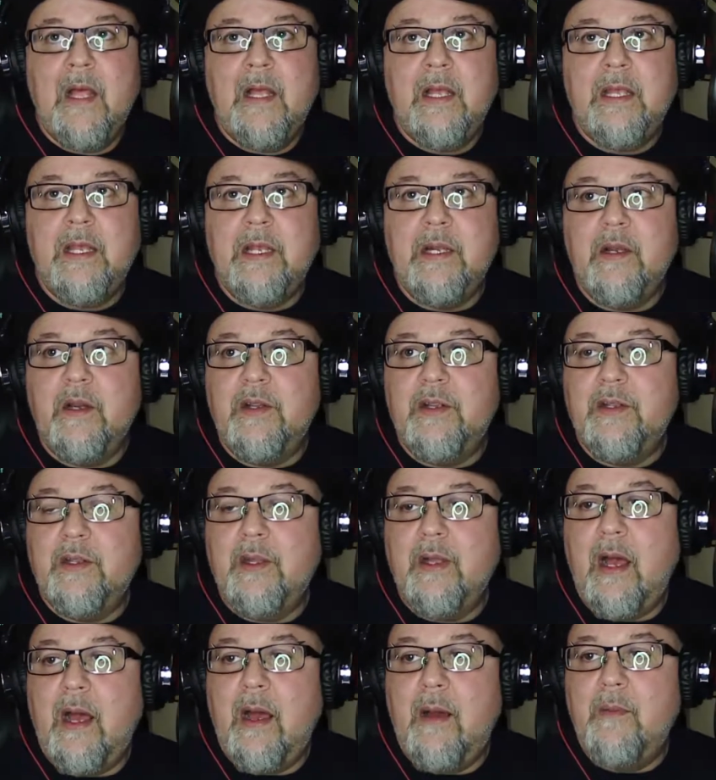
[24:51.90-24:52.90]

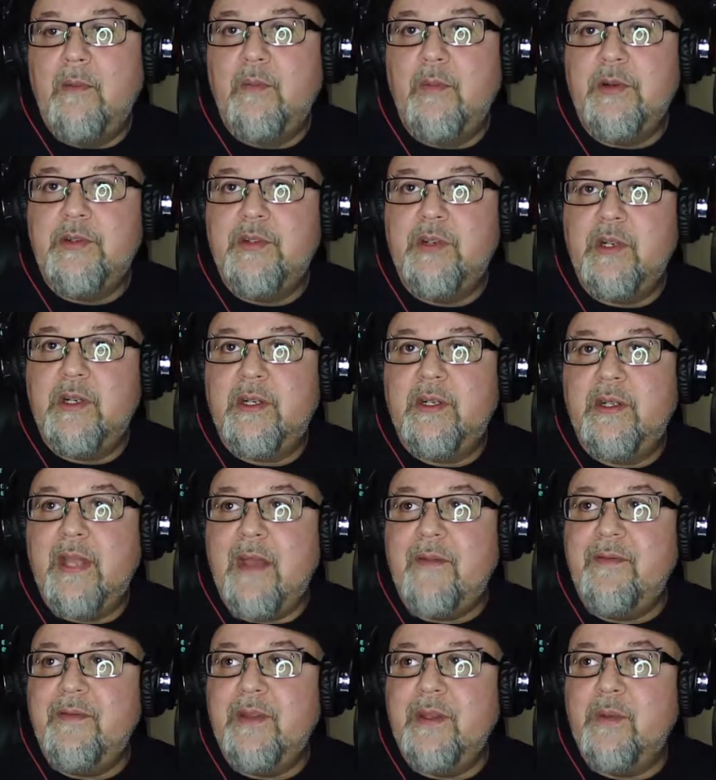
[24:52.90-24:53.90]
what you
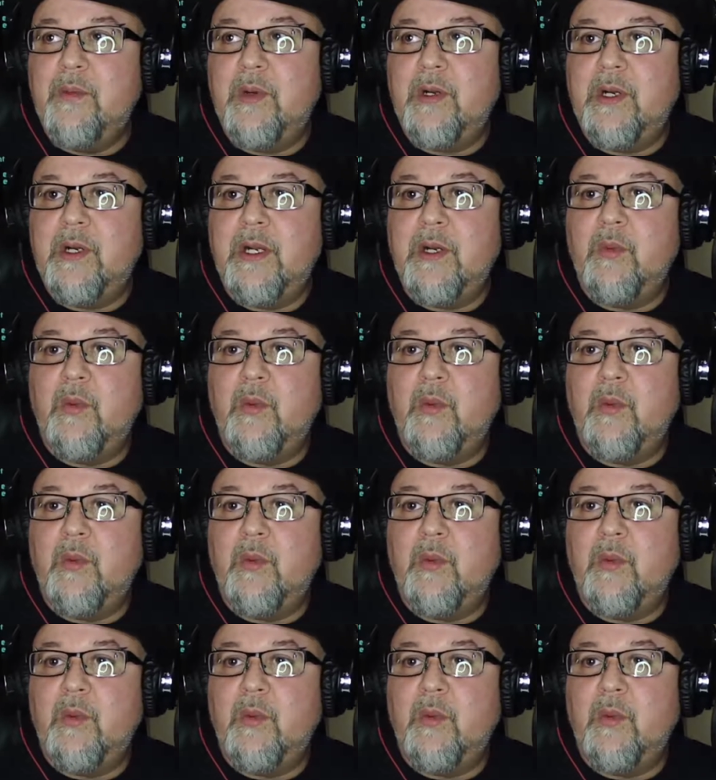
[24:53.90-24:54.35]
definitely were going